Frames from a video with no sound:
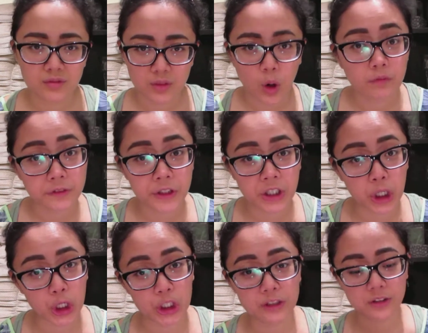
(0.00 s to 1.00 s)
hopefully
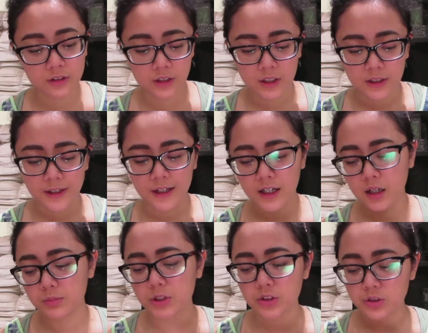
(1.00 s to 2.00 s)
good.
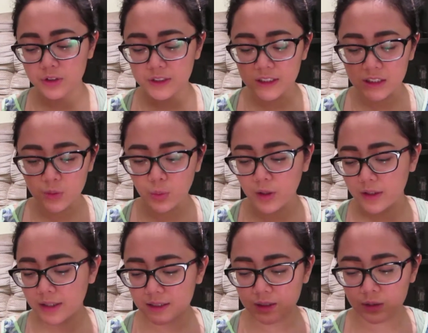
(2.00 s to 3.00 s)
So there's this one
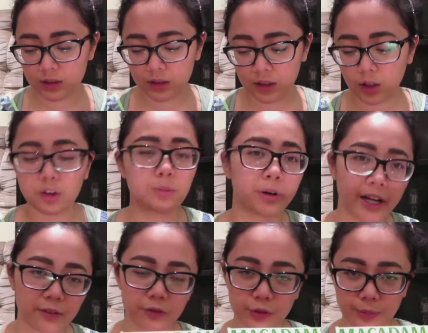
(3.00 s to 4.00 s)
that's another
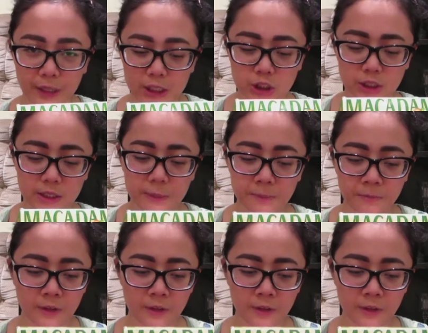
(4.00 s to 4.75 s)
brand from Meiji.